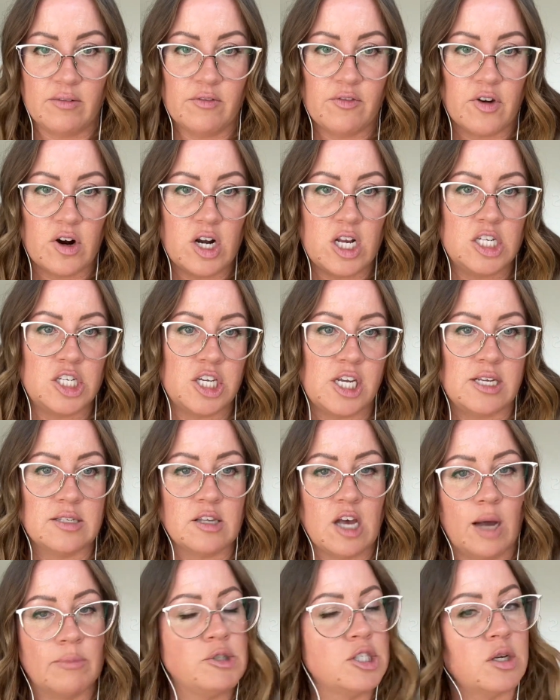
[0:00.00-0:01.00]
Furnishings
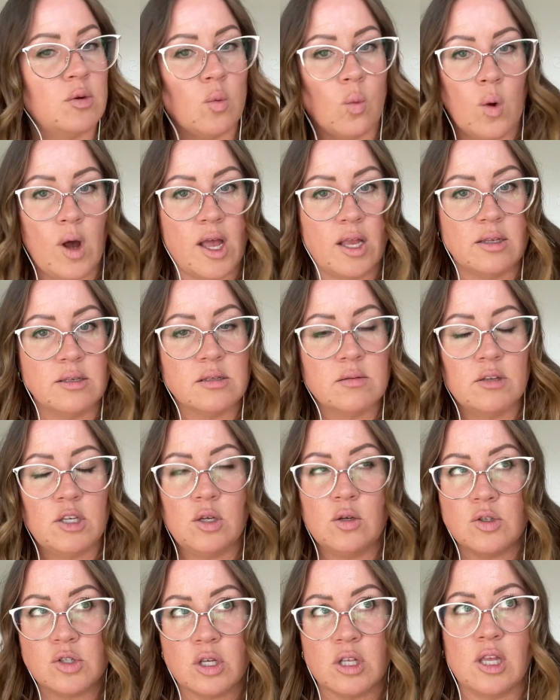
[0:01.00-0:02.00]
option 1.
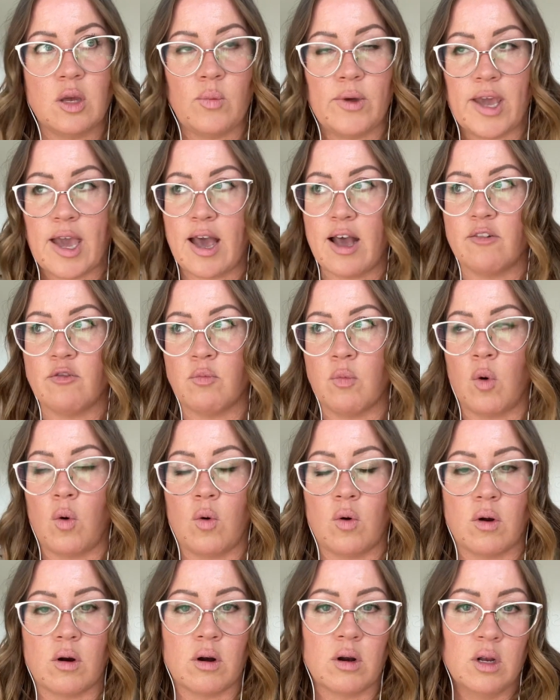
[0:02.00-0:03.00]
Usually we have
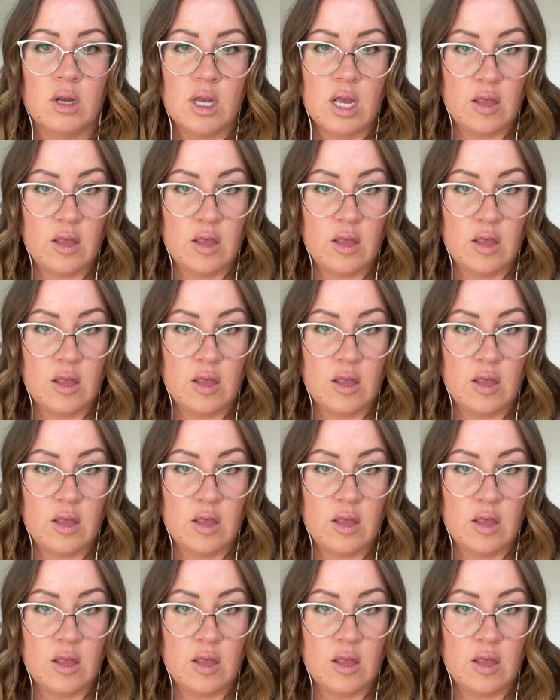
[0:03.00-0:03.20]
more